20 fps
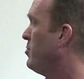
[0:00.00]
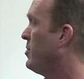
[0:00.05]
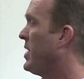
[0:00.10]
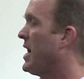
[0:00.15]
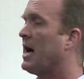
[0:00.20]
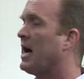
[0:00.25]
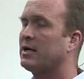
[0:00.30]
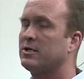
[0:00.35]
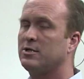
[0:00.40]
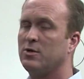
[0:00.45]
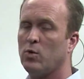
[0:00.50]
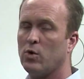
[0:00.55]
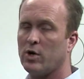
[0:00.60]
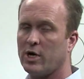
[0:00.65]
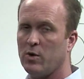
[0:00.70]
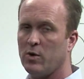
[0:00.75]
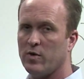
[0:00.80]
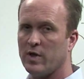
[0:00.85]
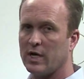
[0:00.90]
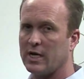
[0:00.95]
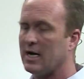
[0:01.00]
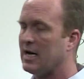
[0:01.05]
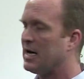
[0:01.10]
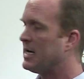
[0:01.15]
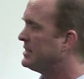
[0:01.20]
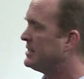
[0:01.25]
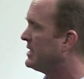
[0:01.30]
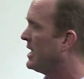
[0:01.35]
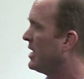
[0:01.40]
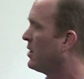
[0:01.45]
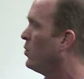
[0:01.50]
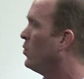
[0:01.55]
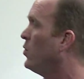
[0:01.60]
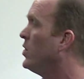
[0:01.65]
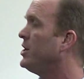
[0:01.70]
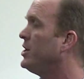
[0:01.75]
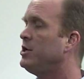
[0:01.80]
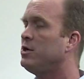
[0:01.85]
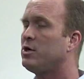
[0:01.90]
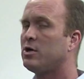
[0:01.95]
back to working with a contact.
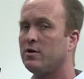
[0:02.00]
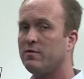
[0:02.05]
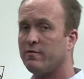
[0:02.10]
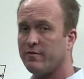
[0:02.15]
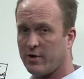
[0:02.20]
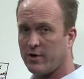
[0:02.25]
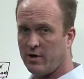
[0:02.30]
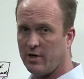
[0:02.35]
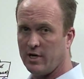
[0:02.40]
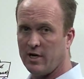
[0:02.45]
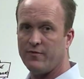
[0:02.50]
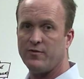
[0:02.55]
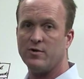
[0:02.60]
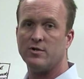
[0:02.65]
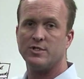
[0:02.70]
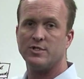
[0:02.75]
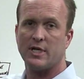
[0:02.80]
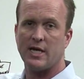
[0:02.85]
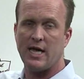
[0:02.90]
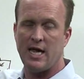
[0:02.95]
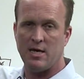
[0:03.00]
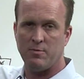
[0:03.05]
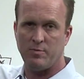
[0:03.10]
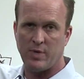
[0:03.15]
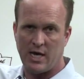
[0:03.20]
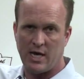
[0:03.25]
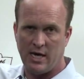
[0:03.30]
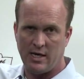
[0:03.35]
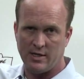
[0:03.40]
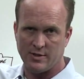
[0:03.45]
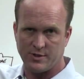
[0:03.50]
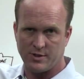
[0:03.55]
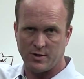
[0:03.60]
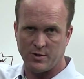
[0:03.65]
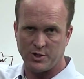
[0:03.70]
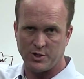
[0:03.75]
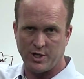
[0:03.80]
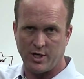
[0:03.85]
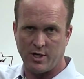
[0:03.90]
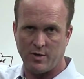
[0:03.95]
When you convert, if there's a campaign
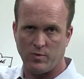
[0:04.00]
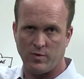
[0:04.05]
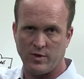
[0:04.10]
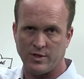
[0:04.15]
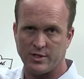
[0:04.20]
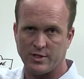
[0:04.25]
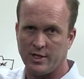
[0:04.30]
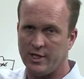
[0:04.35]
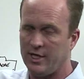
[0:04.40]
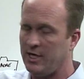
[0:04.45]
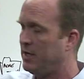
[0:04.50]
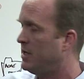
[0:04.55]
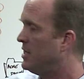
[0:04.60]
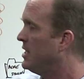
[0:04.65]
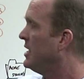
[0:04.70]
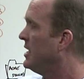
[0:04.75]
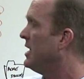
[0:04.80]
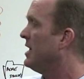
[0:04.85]
associated with this lead,